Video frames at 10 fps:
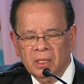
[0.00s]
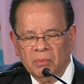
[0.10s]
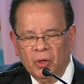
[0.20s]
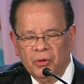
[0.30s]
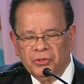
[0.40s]

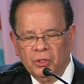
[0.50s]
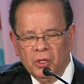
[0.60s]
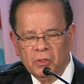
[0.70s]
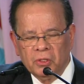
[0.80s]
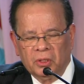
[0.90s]
both to
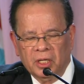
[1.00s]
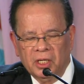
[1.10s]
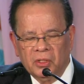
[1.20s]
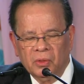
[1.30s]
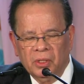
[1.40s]
those who
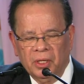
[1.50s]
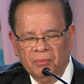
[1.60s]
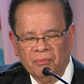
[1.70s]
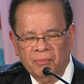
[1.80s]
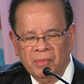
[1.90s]
turn to
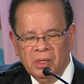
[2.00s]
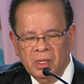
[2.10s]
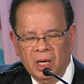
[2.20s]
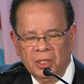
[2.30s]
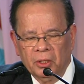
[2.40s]
him
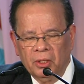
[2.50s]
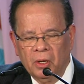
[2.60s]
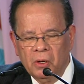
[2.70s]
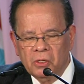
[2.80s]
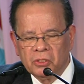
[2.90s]
and to
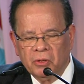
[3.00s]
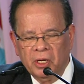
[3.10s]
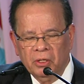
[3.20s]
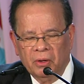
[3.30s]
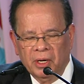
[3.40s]
those who
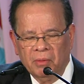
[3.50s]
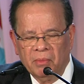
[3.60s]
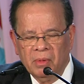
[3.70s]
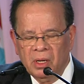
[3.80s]
ignore him,